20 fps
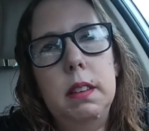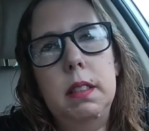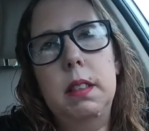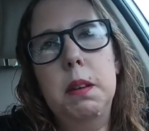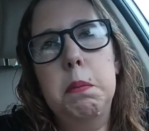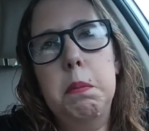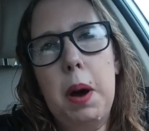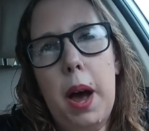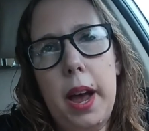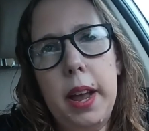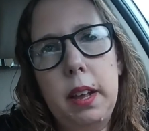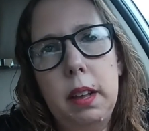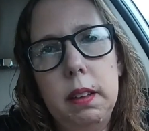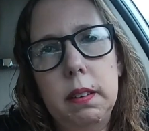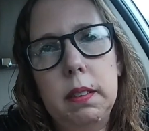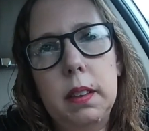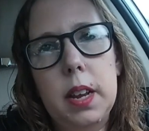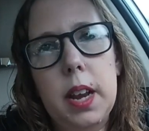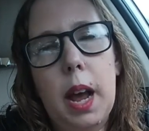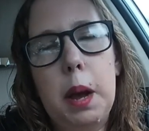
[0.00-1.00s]
the
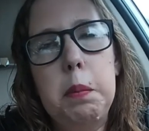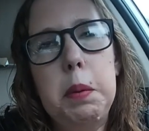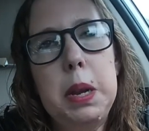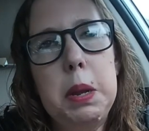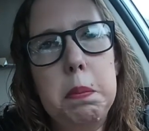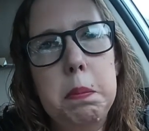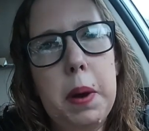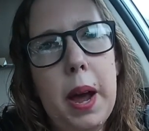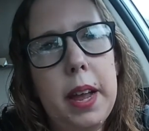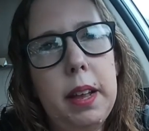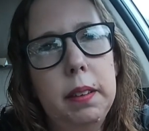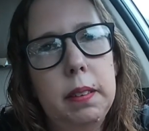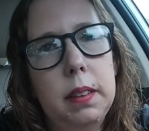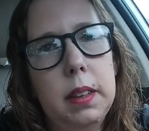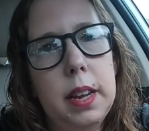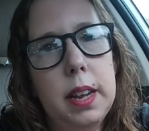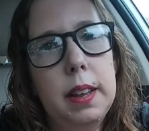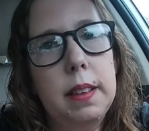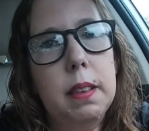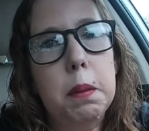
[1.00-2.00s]
miles and how many miles
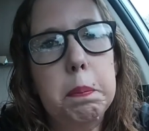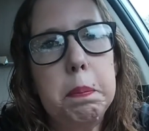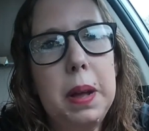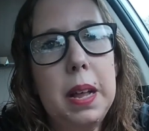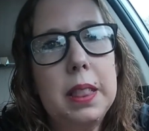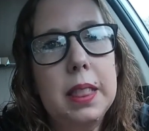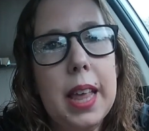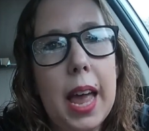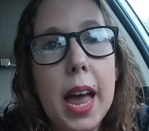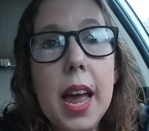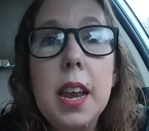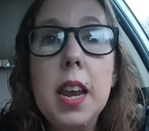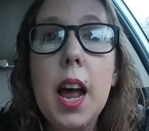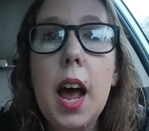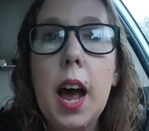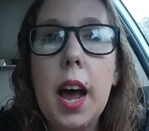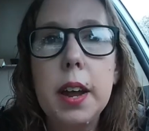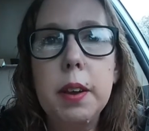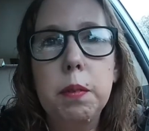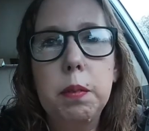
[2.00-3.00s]
it is but then
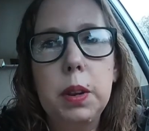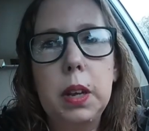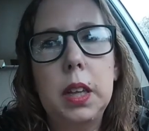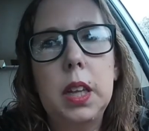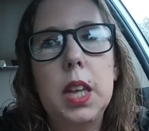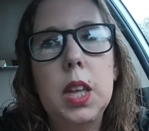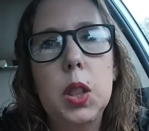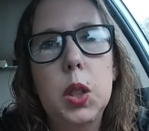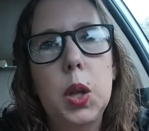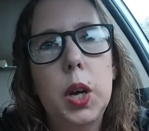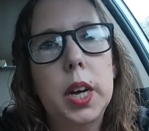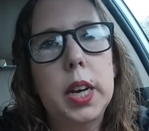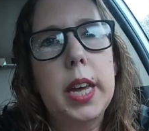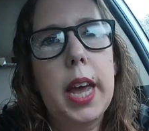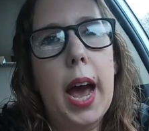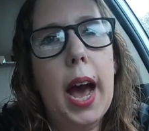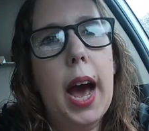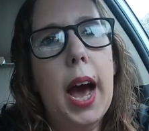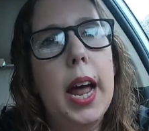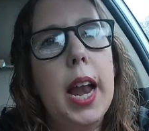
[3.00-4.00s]
I really look
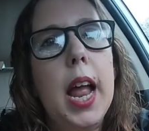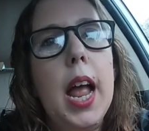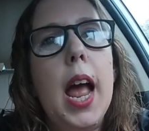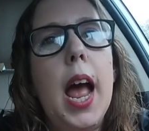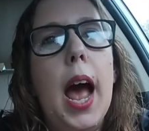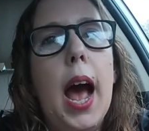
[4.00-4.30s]
at